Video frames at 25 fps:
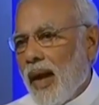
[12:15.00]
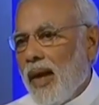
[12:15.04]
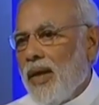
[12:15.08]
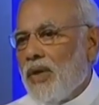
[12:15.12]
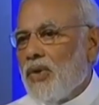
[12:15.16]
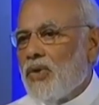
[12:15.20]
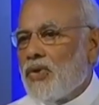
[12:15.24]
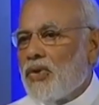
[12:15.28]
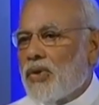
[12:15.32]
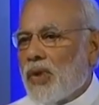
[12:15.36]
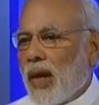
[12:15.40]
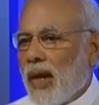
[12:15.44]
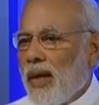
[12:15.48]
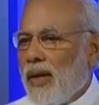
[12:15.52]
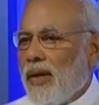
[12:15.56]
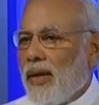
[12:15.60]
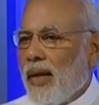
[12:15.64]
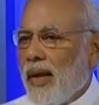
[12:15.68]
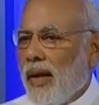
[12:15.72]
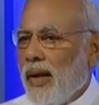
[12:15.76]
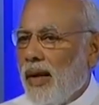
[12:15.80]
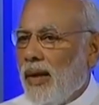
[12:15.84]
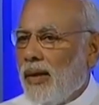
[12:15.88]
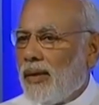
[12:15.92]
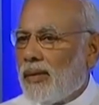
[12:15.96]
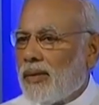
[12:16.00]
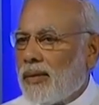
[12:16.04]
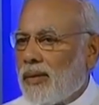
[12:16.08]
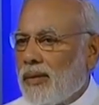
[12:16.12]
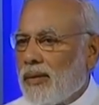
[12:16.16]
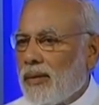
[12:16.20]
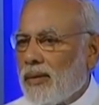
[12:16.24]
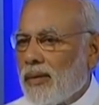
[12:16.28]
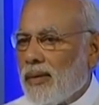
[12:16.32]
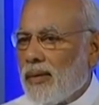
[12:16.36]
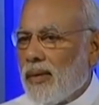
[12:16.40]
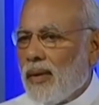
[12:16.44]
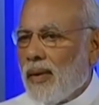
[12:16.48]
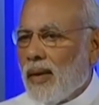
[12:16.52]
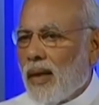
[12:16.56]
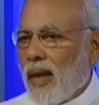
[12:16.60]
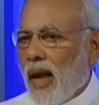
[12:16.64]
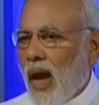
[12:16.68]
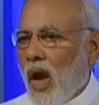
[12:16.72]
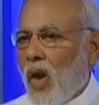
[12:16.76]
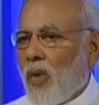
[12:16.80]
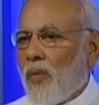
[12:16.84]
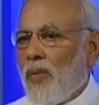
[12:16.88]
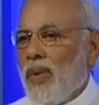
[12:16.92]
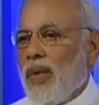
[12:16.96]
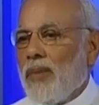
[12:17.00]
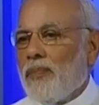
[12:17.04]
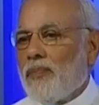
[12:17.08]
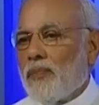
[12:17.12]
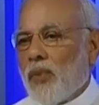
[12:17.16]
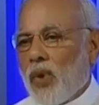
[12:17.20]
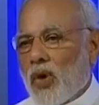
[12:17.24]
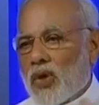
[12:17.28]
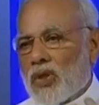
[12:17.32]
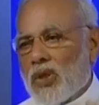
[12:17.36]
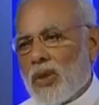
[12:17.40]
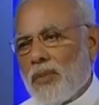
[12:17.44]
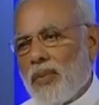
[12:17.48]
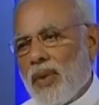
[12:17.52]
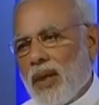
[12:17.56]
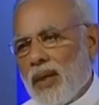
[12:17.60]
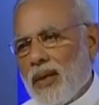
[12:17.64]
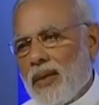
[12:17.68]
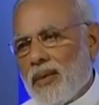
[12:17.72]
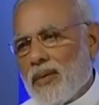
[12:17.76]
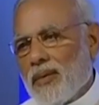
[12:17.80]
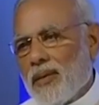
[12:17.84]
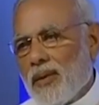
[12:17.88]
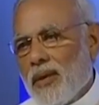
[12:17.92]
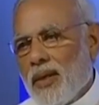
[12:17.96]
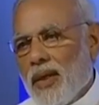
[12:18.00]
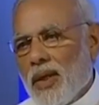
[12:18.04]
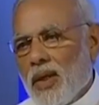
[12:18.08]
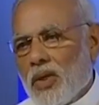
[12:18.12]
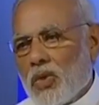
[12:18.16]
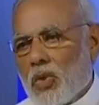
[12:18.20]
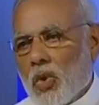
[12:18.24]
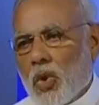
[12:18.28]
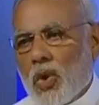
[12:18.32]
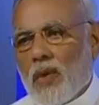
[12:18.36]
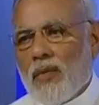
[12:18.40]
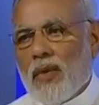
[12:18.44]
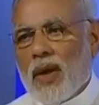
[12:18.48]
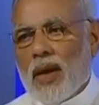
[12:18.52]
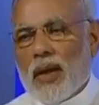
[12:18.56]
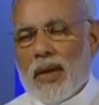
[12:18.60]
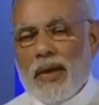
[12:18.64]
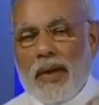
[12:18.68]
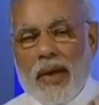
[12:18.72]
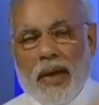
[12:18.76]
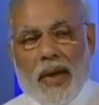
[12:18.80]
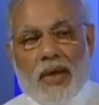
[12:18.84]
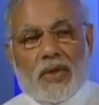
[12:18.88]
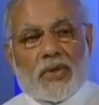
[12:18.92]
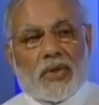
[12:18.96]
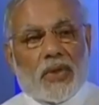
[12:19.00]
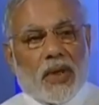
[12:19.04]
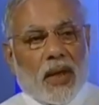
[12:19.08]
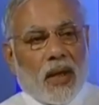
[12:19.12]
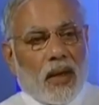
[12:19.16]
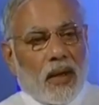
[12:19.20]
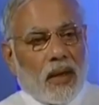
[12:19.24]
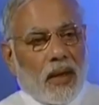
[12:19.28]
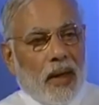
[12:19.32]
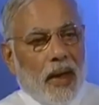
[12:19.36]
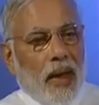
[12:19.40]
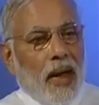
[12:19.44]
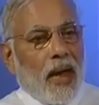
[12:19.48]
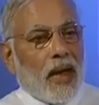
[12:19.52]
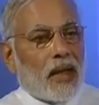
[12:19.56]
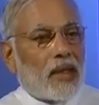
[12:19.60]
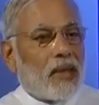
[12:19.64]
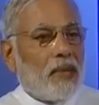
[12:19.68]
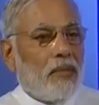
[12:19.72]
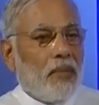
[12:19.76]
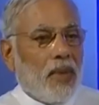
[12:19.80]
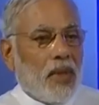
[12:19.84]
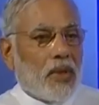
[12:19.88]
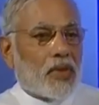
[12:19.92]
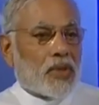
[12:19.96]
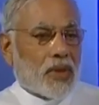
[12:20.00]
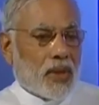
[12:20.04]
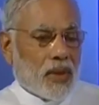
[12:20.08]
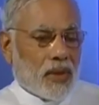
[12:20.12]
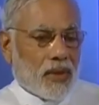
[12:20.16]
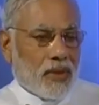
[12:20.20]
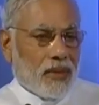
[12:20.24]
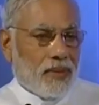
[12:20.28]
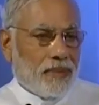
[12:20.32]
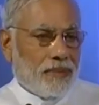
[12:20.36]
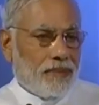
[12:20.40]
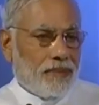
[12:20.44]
and child health have been possible through our national health mission.